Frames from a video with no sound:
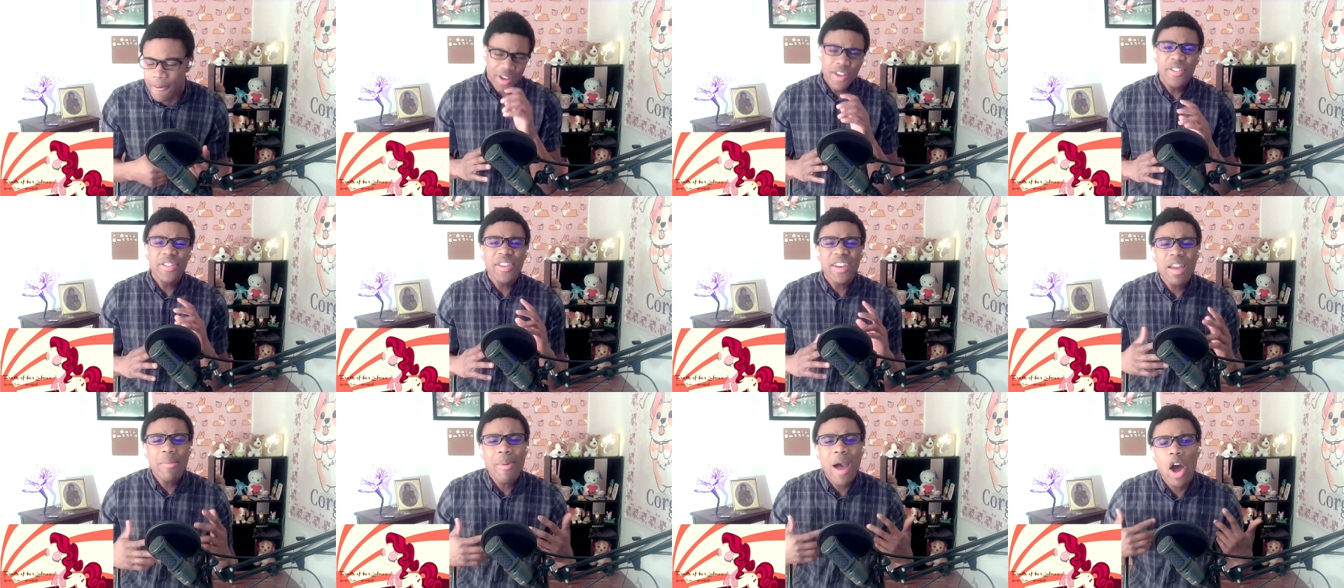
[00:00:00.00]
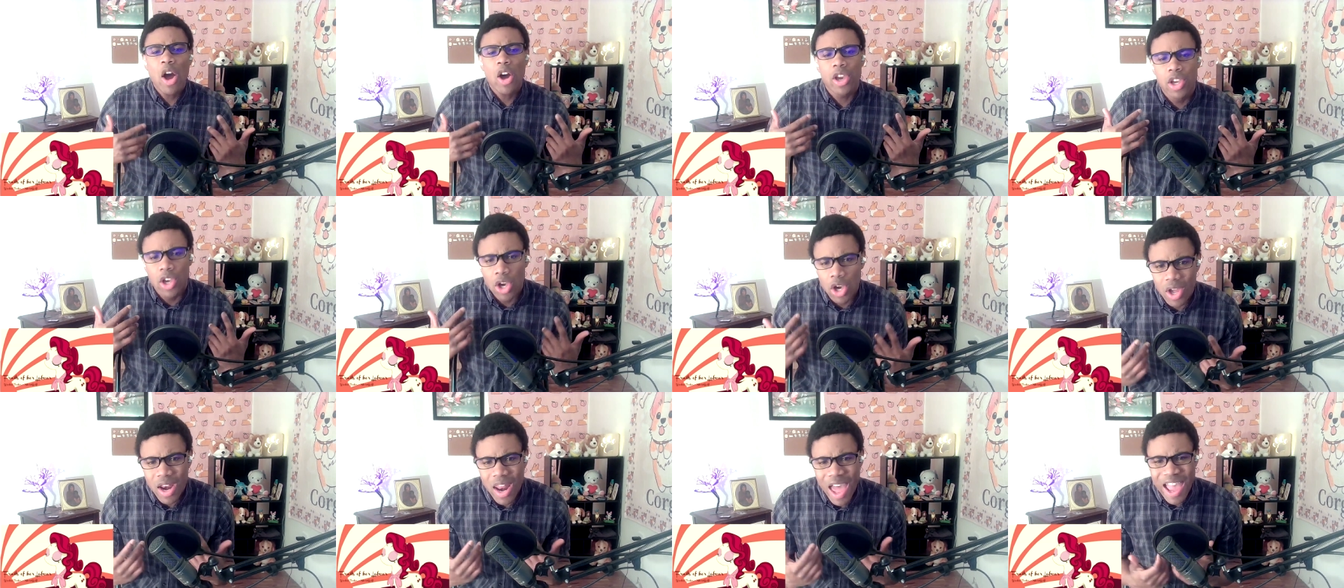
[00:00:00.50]
When you think about
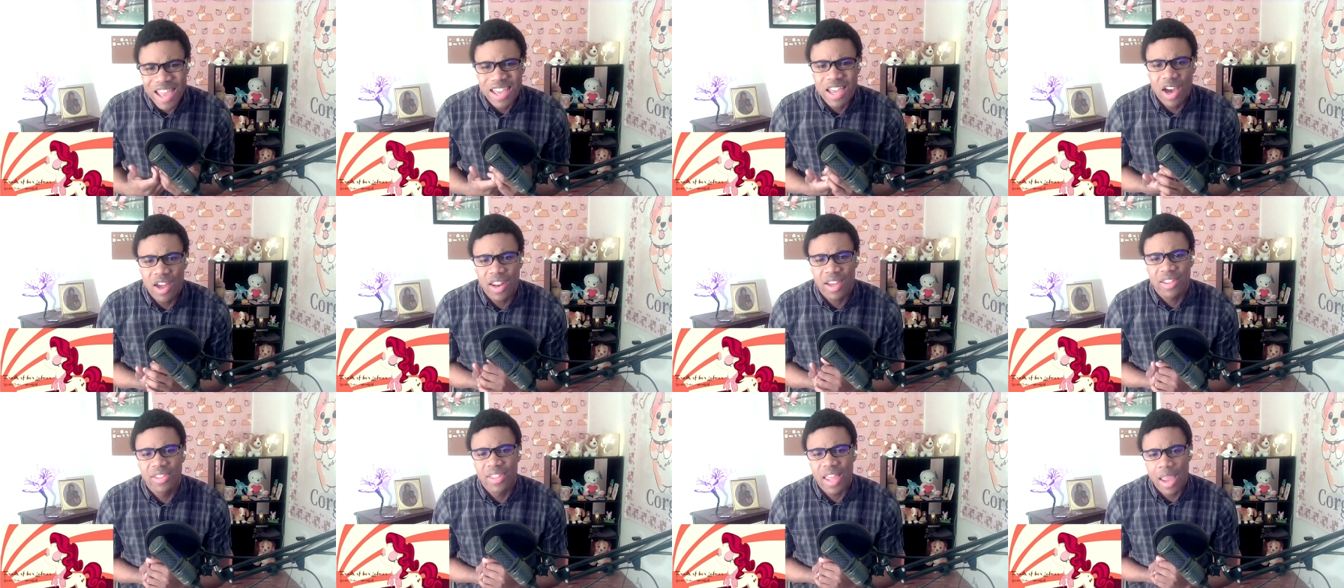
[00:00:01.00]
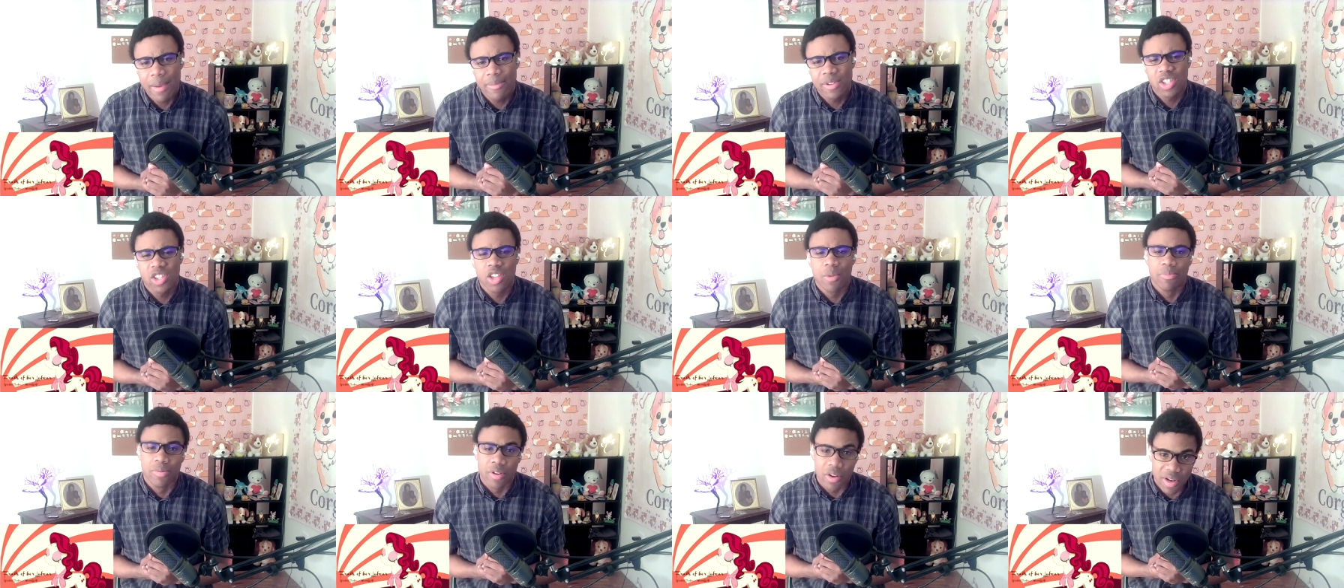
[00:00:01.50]
good iconic names
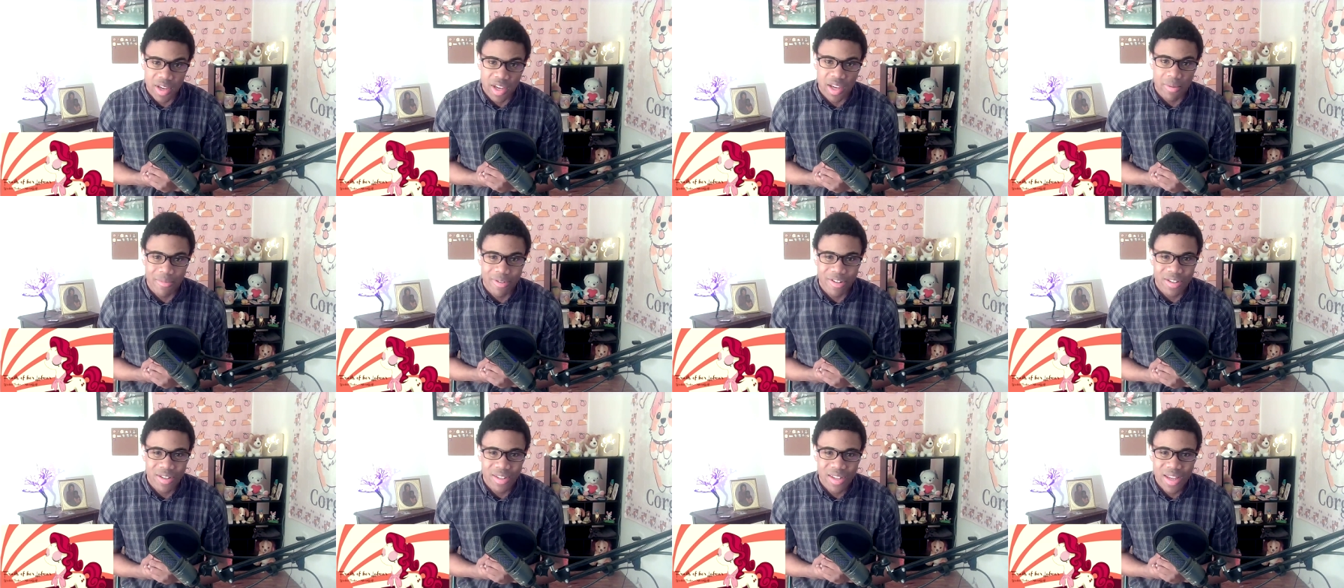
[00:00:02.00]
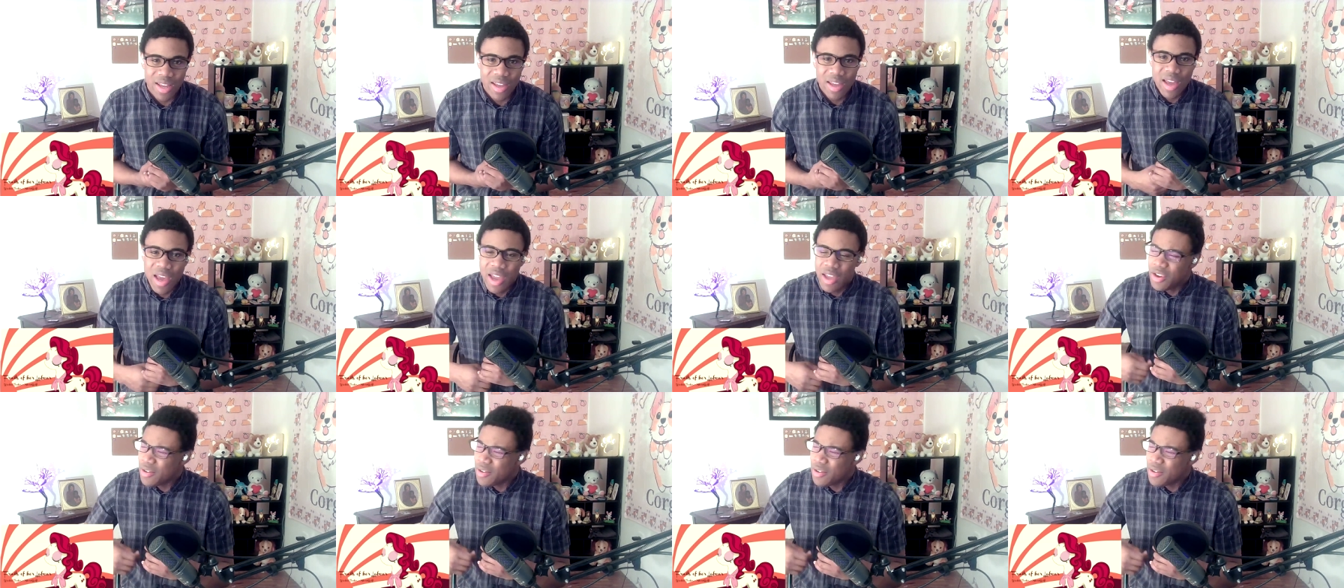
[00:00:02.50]
in the brony community,